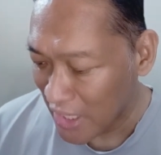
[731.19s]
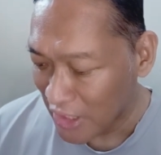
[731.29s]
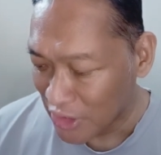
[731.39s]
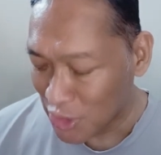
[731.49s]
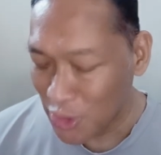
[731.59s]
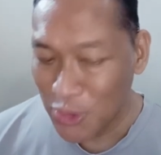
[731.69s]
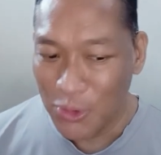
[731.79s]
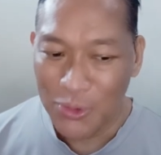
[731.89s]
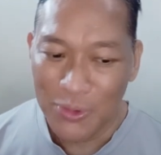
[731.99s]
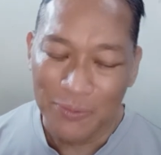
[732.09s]

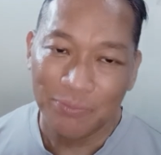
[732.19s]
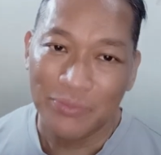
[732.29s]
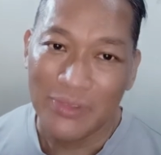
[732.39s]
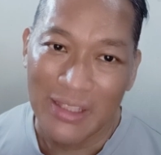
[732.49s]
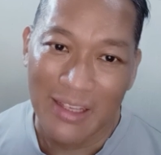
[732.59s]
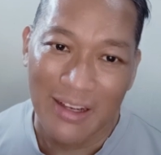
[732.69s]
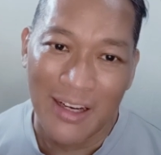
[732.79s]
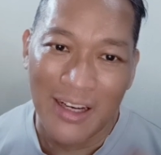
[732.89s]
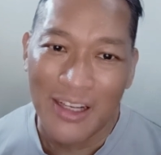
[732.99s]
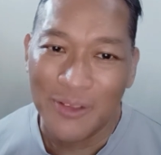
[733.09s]
So,
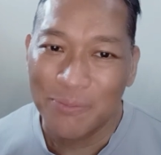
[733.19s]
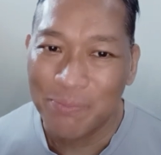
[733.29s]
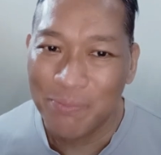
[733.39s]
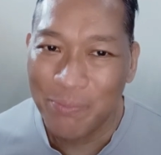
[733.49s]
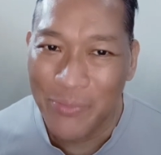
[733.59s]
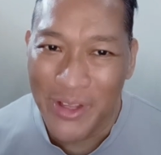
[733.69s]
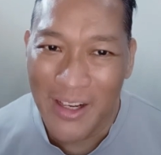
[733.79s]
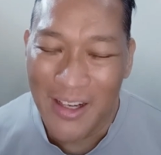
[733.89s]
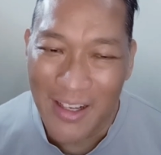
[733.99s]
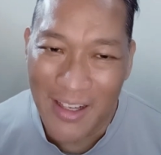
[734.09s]
um,
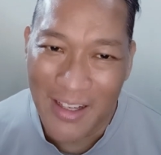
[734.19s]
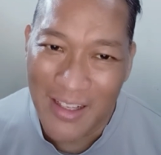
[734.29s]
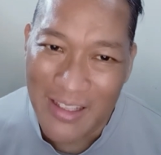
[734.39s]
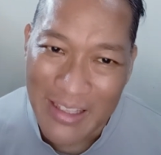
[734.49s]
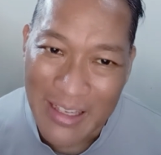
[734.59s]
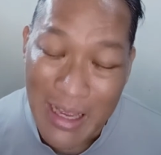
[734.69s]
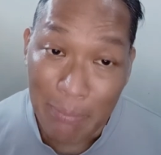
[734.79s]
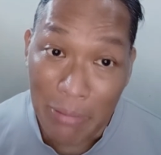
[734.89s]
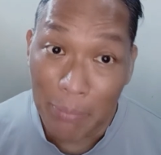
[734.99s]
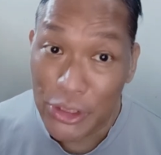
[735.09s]
the
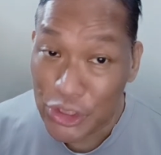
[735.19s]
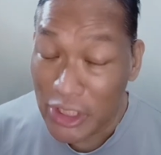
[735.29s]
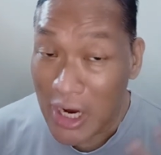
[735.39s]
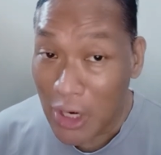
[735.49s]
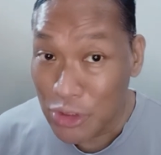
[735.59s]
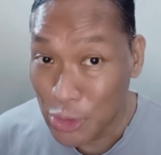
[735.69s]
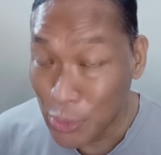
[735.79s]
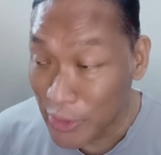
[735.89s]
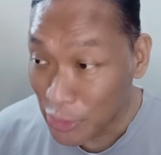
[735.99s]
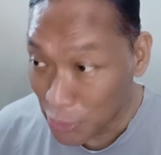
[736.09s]
publishing house grew
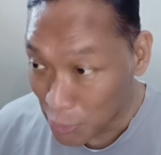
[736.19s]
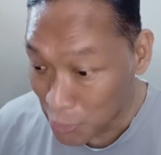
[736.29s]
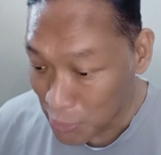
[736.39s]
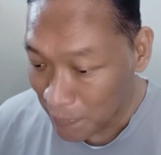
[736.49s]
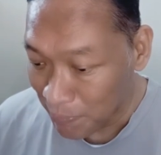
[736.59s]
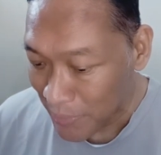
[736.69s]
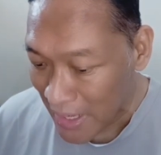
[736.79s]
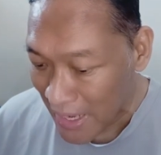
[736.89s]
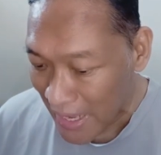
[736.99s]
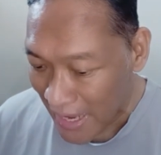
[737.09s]
and grew
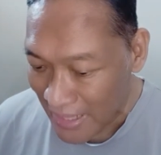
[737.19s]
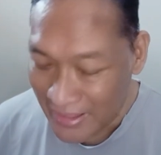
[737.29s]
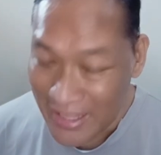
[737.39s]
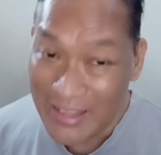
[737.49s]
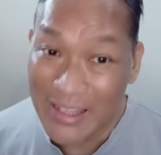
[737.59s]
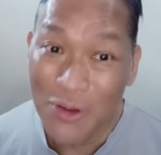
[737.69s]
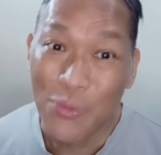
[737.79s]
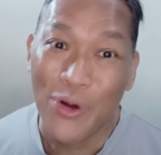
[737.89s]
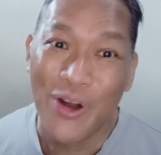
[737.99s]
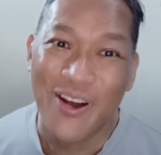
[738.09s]
and then they
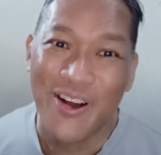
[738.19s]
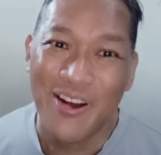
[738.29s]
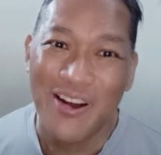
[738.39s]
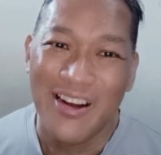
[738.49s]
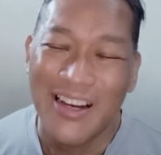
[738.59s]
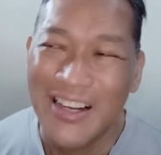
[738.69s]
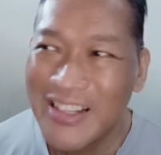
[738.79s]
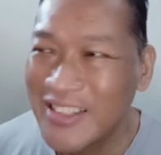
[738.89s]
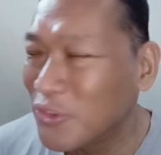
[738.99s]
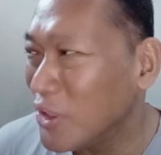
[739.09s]
were uh,
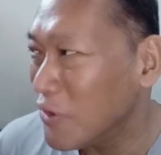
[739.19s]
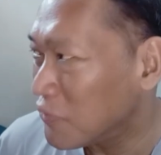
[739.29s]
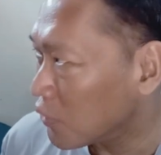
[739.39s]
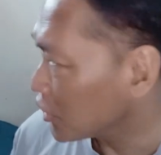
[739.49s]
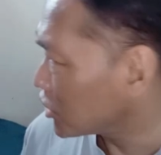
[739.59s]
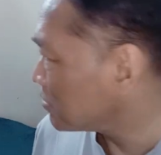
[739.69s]
not really forced,